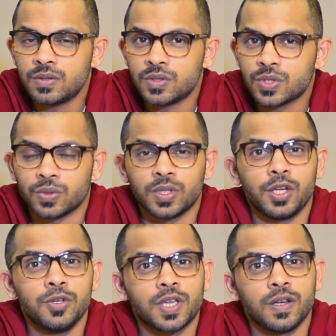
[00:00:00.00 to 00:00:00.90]
so that
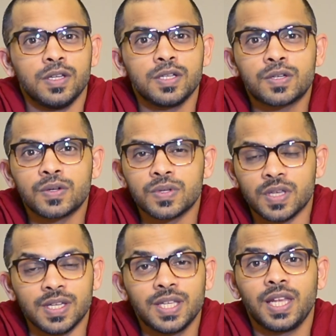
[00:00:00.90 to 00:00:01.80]
you can
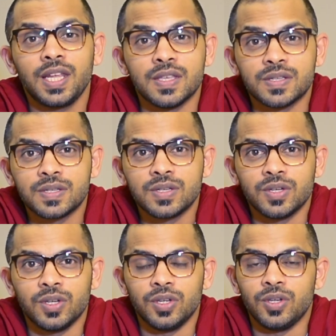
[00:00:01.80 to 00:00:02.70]
increase
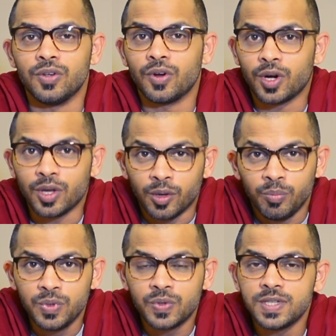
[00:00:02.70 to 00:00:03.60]
your
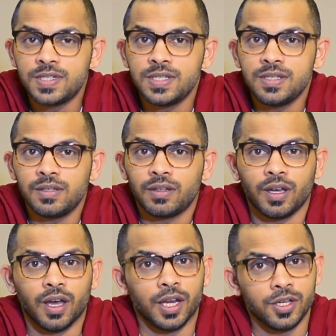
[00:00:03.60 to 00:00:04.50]
immunity
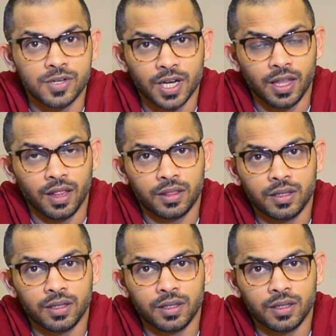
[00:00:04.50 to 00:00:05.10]
and your health.